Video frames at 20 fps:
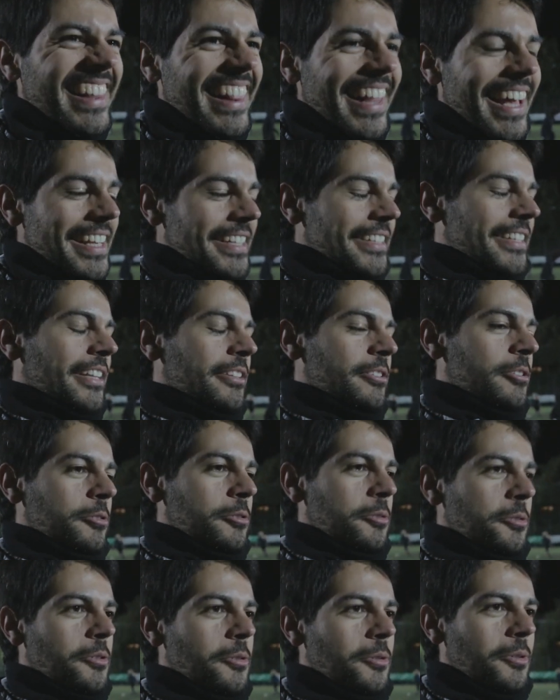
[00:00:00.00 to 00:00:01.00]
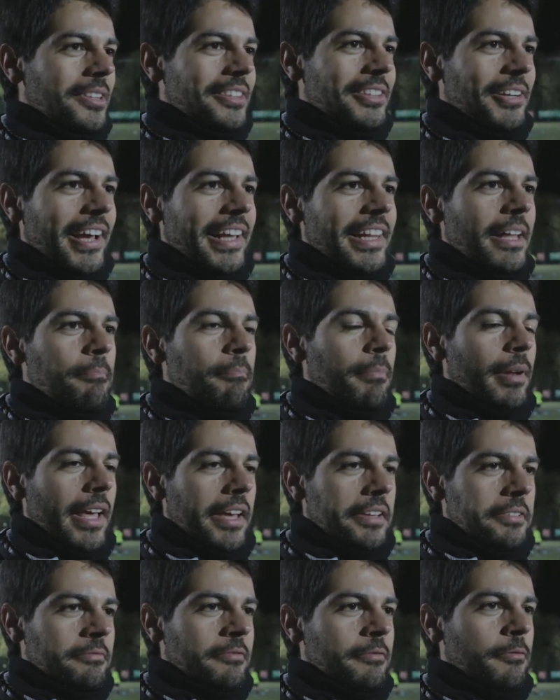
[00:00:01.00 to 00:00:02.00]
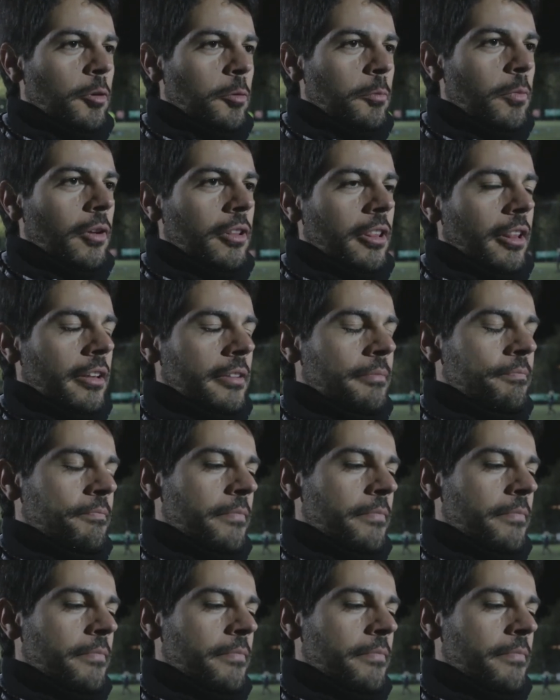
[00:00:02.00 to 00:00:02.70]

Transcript: lazy to train and play football.